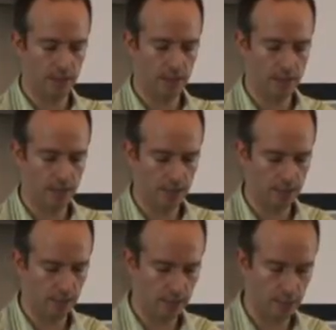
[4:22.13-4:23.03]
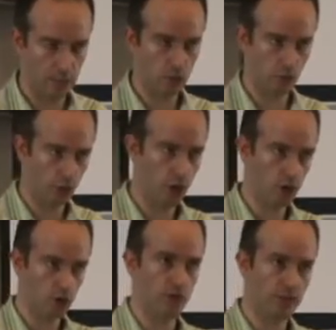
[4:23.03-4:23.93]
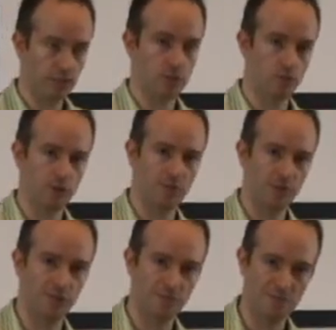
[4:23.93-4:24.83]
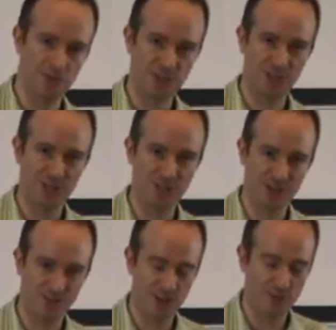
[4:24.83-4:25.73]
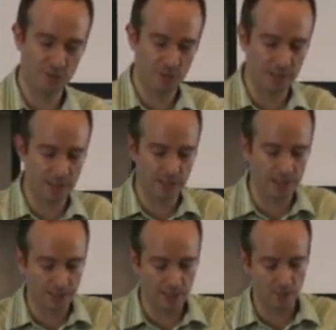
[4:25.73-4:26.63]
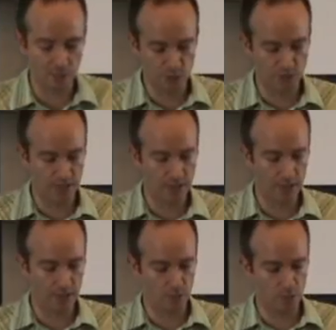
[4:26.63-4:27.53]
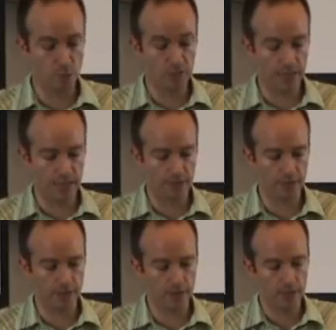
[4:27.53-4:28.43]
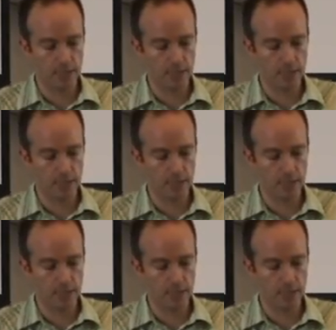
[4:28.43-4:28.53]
it sort of contradicts one of the missions of the government in preserving healthcare and promoting healthcare.